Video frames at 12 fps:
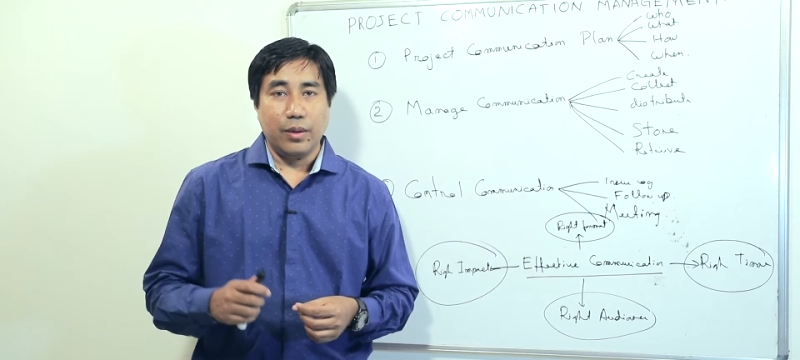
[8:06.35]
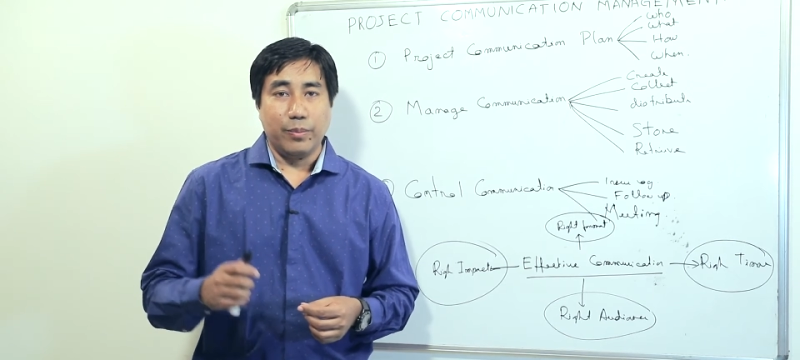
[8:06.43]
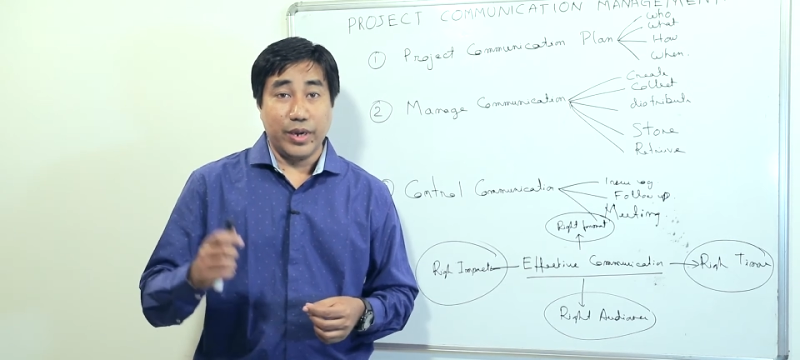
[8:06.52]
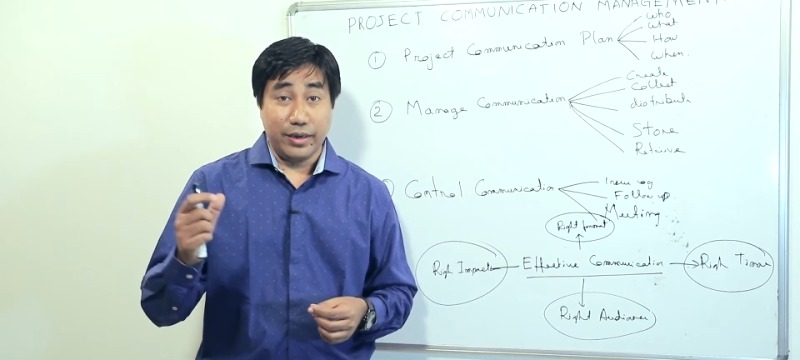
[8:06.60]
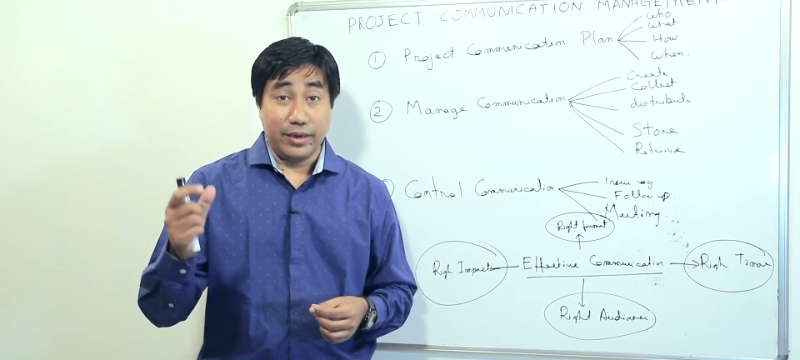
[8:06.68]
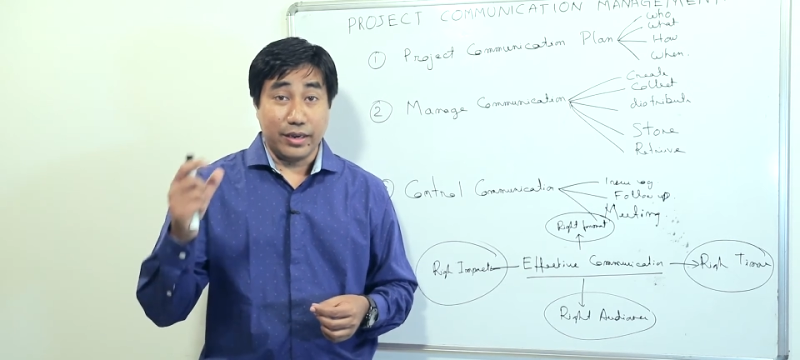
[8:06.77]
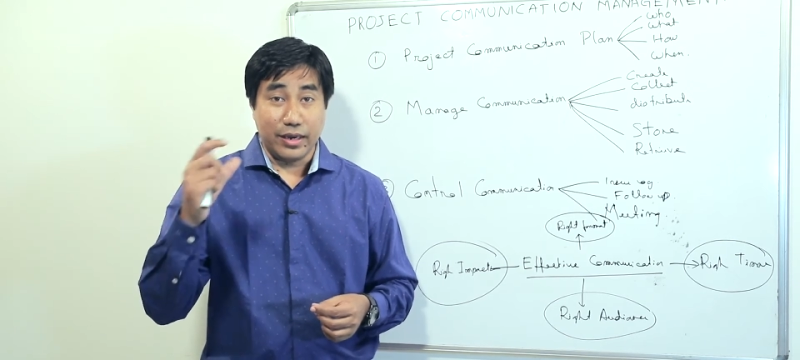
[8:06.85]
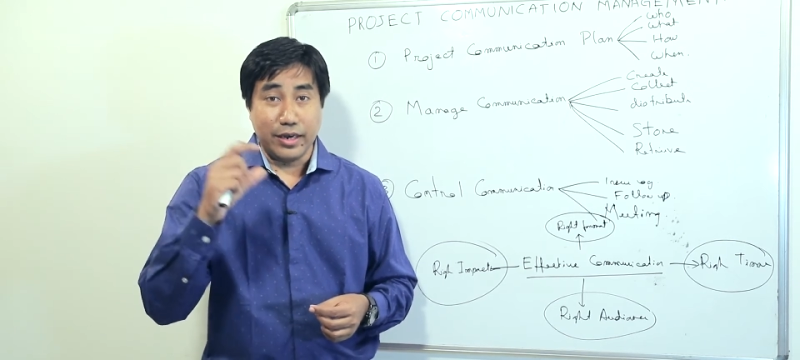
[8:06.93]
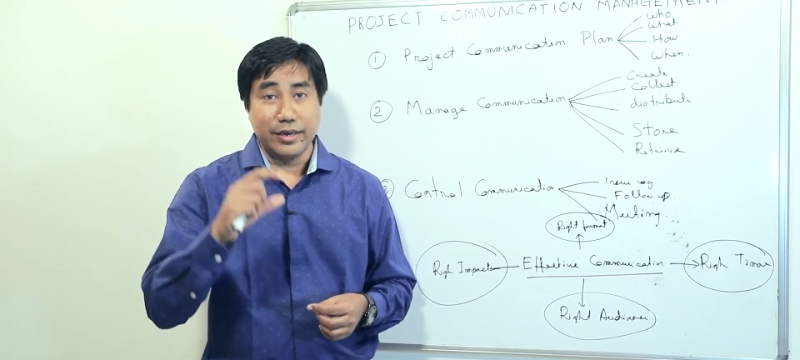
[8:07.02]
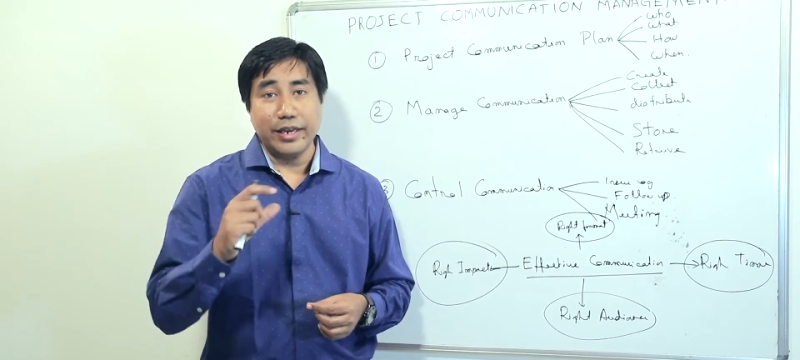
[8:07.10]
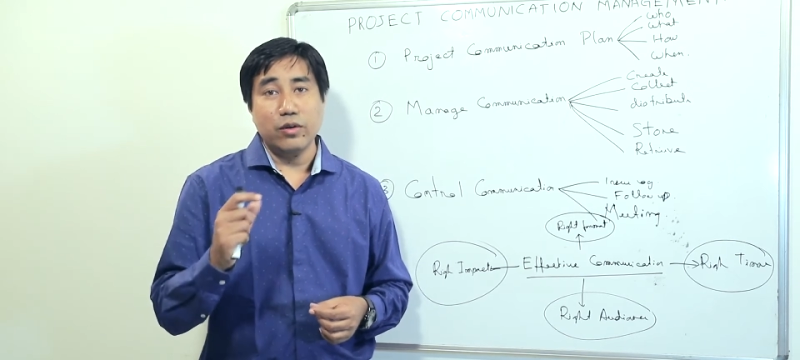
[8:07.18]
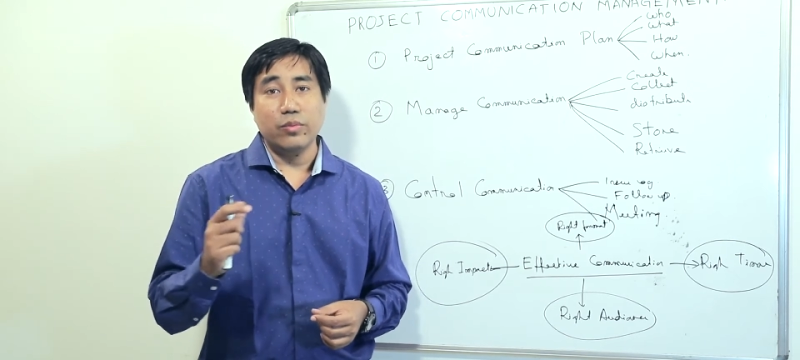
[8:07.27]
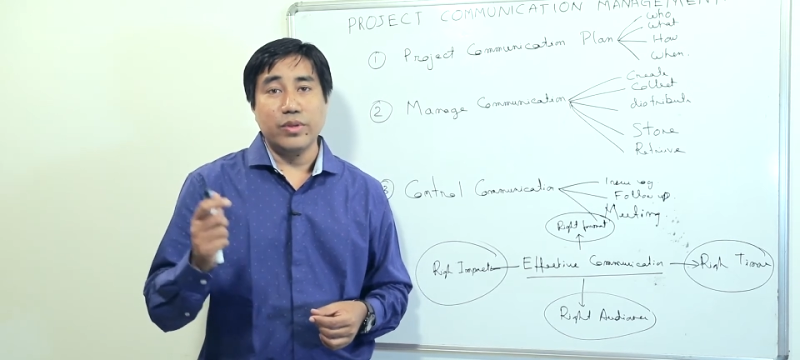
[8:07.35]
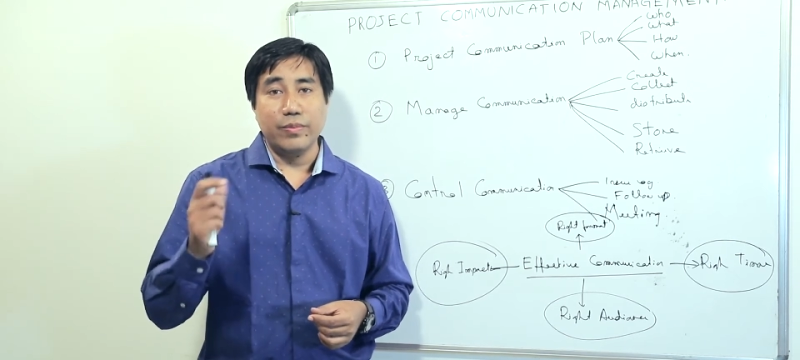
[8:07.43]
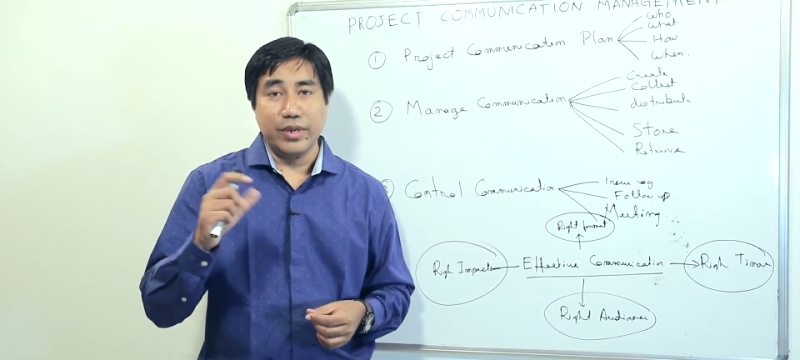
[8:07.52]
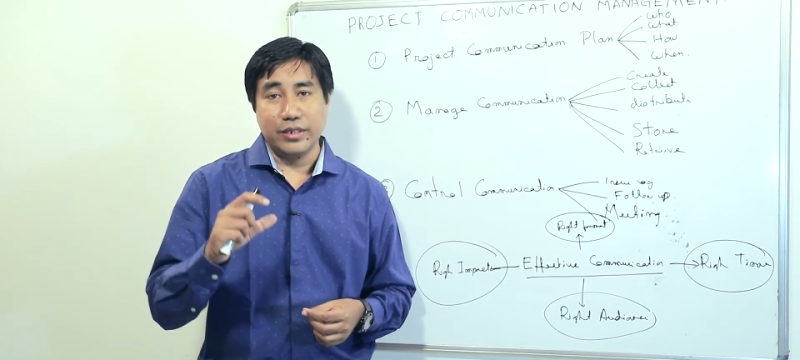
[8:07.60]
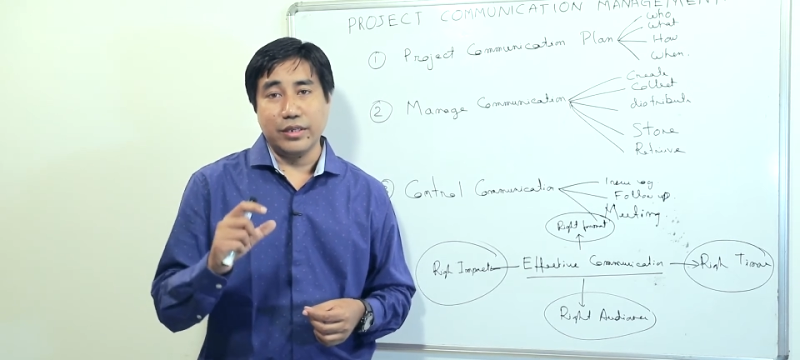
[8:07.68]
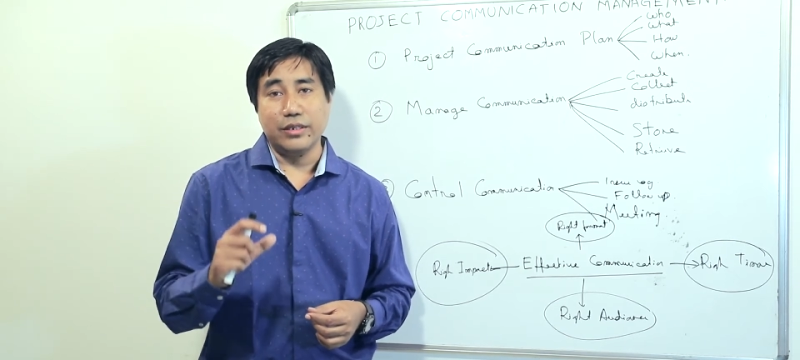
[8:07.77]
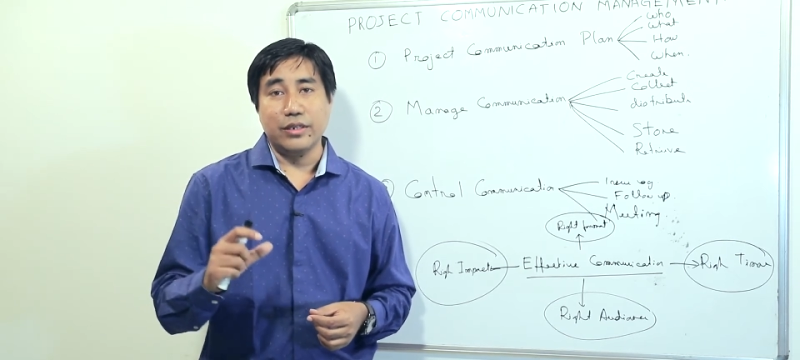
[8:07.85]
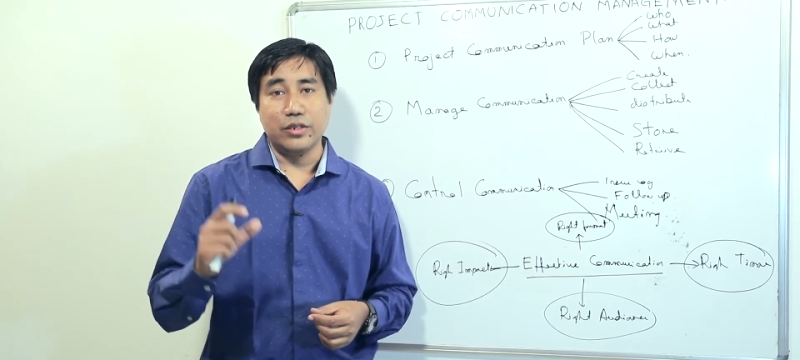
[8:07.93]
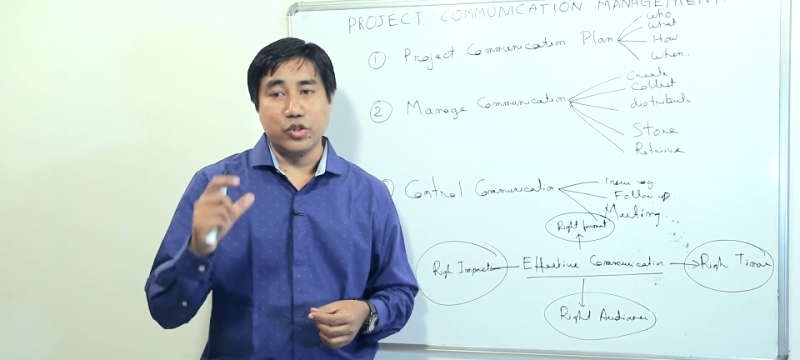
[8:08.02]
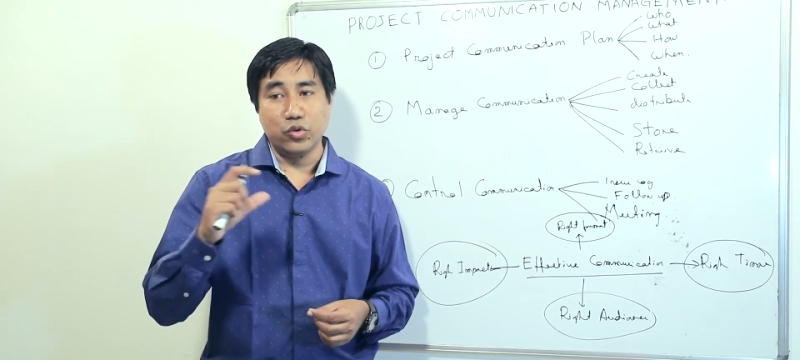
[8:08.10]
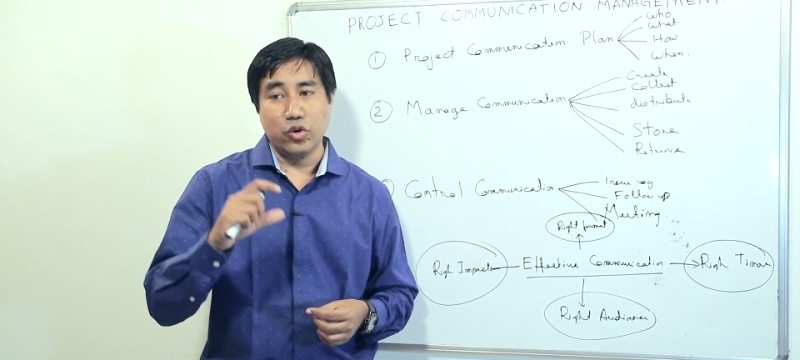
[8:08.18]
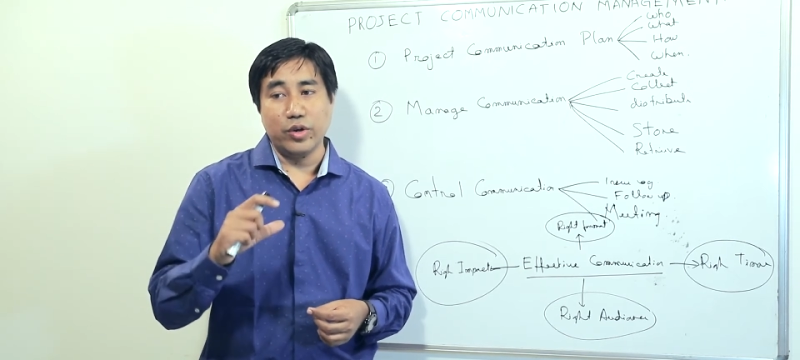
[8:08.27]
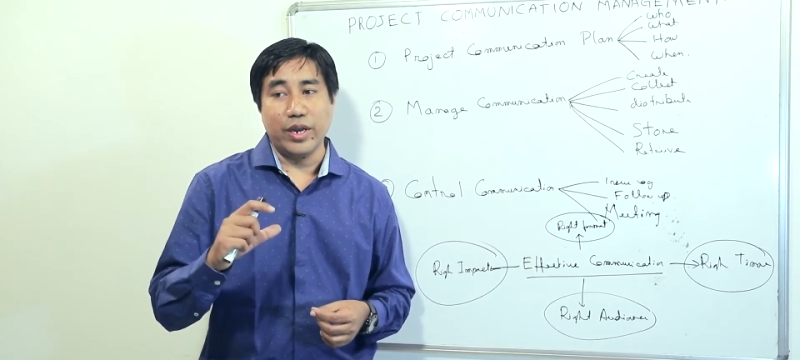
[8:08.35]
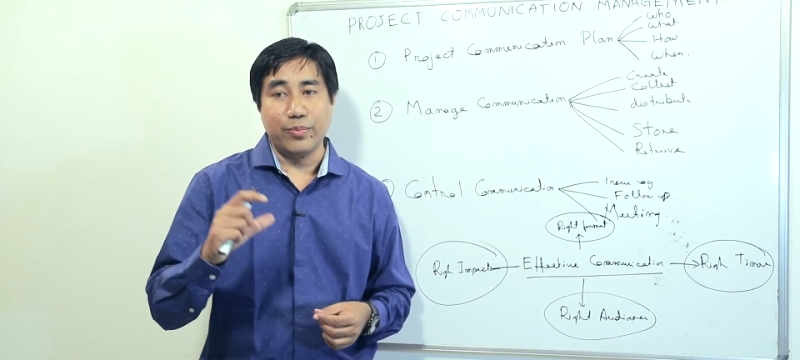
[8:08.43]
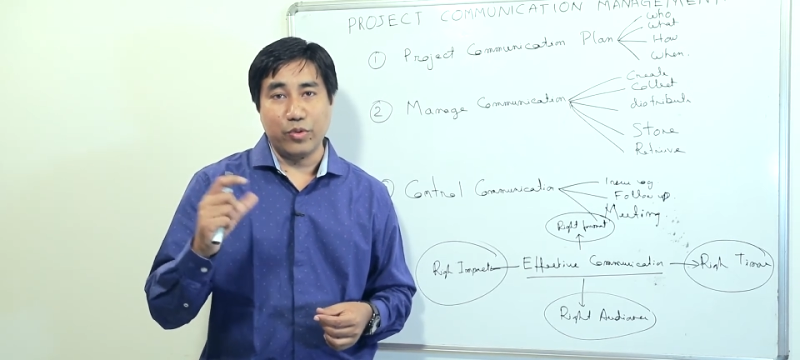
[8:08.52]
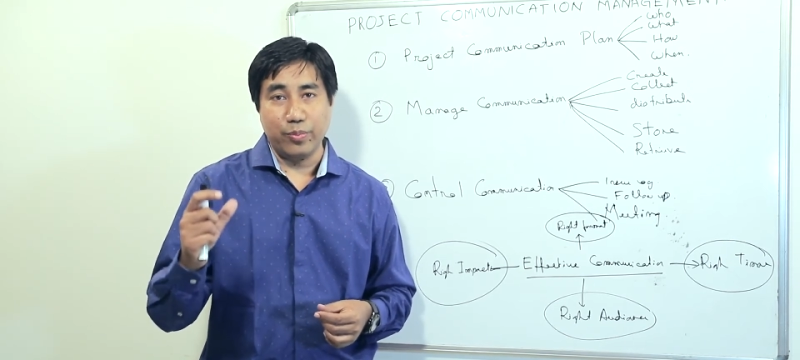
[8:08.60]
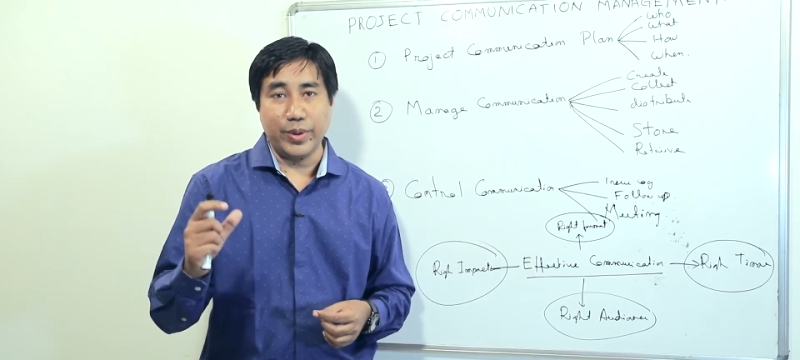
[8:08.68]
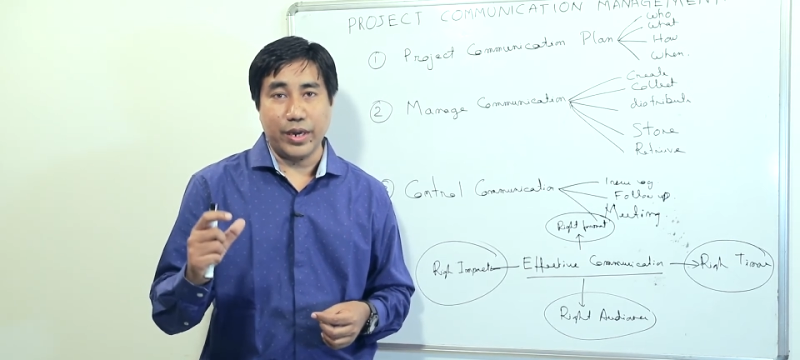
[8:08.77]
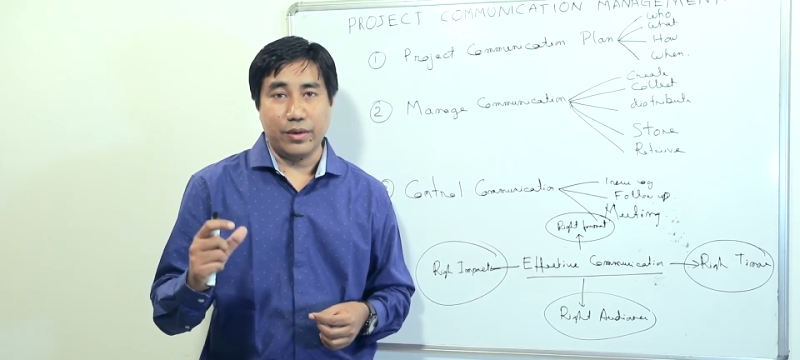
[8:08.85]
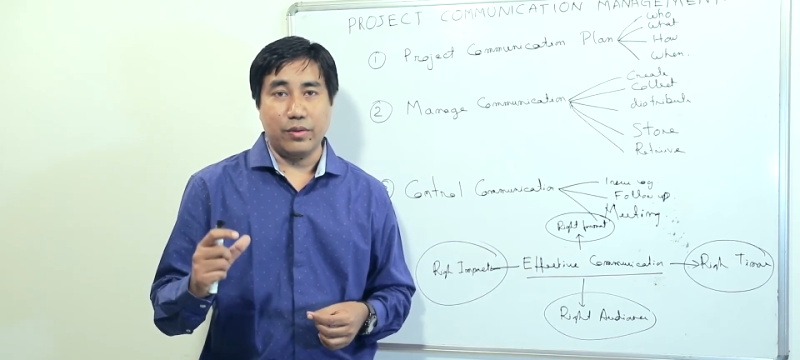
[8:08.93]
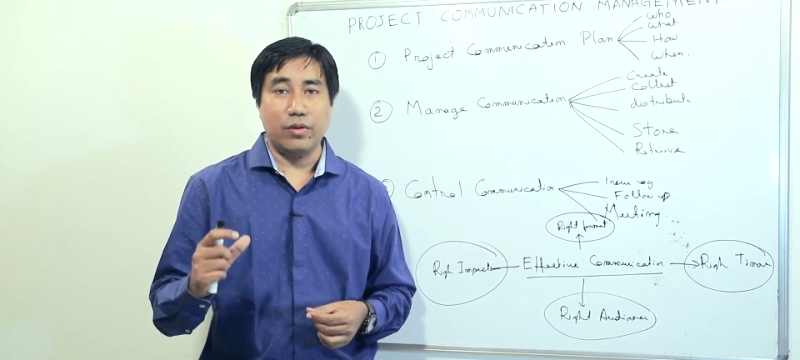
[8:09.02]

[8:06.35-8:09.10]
but the content of the message is not appropriate,